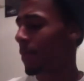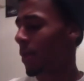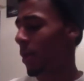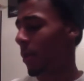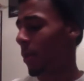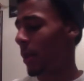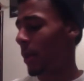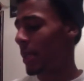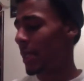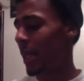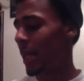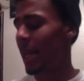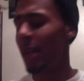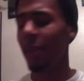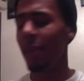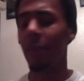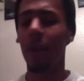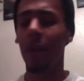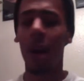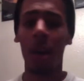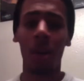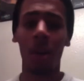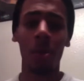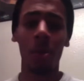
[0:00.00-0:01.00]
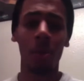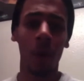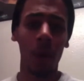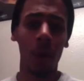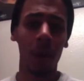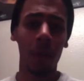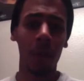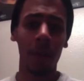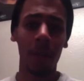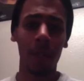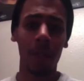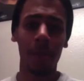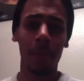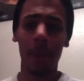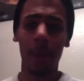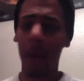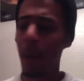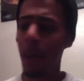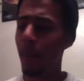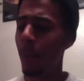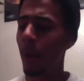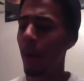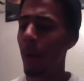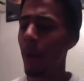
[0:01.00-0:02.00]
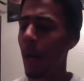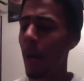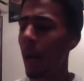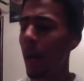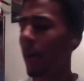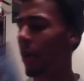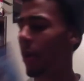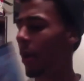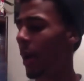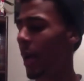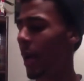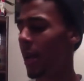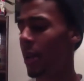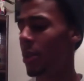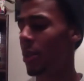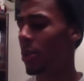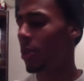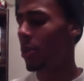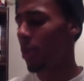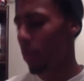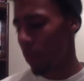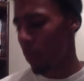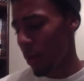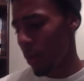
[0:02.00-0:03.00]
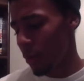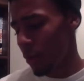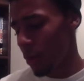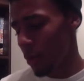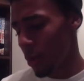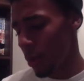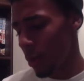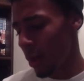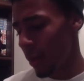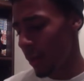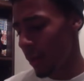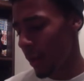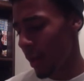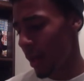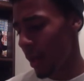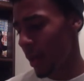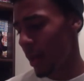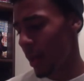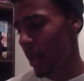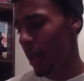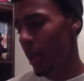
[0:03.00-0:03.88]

once I get volume 1 of this bad boy, I'll go ahead and do a review of it